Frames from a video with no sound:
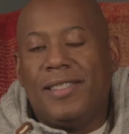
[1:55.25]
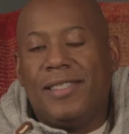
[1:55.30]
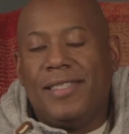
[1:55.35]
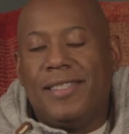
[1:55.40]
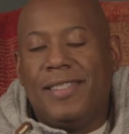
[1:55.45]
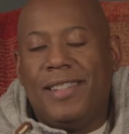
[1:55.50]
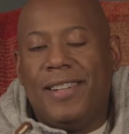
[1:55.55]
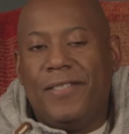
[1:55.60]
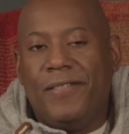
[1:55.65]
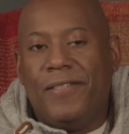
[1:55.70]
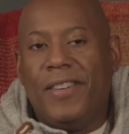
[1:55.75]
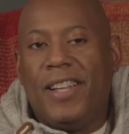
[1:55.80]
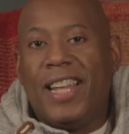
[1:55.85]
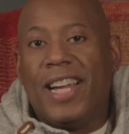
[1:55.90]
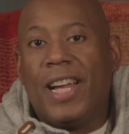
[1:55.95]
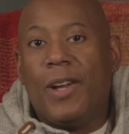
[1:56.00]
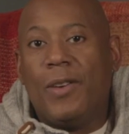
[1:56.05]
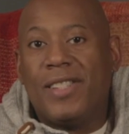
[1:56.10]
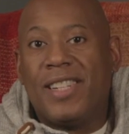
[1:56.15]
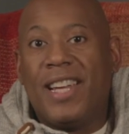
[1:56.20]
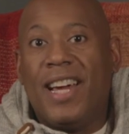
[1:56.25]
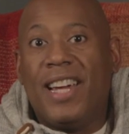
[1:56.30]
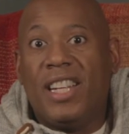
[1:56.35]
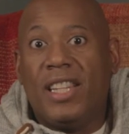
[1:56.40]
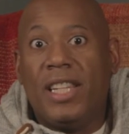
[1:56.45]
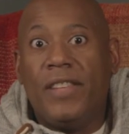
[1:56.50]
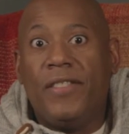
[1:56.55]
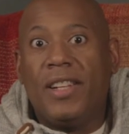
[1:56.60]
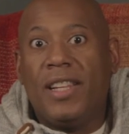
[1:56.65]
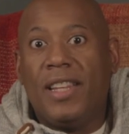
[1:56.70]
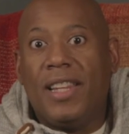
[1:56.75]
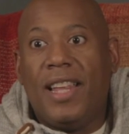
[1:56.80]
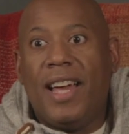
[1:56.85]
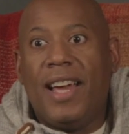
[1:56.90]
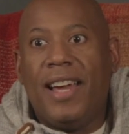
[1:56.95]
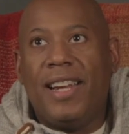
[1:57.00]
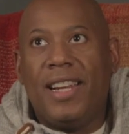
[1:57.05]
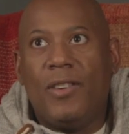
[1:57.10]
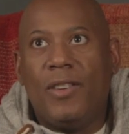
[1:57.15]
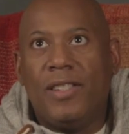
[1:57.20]
So I felt like I was kind of living a
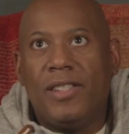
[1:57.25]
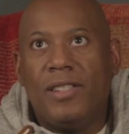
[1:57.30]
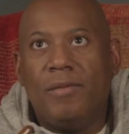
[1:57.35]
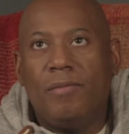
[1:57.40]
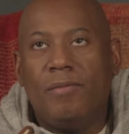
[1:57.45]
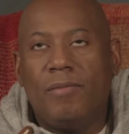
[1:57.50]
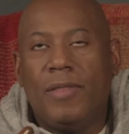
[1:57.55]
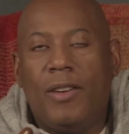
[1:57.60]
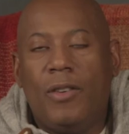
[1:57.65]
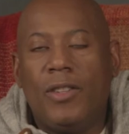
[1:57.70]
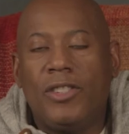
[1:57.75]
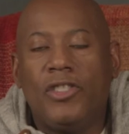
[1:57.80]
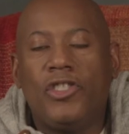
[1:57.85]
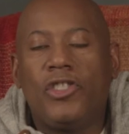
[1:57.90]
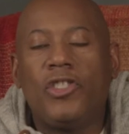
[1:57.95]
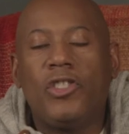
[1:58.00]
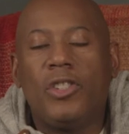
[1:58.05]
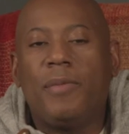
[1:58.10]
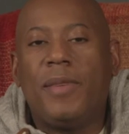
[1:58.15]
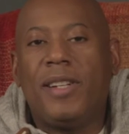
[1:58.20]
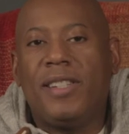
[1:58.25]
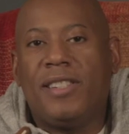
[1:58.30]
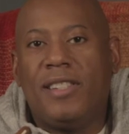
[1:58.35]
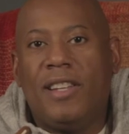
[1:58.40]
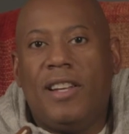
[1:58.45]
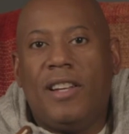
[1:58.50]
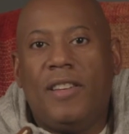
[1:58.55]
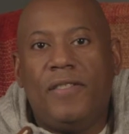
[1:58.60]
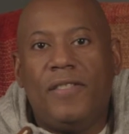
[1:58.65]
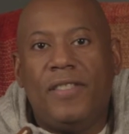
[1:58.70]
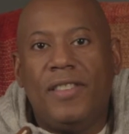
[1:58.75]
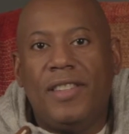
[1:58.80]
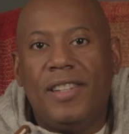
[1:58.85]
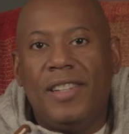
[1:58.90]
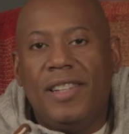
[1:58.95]
lie, and I wasn't true to myself,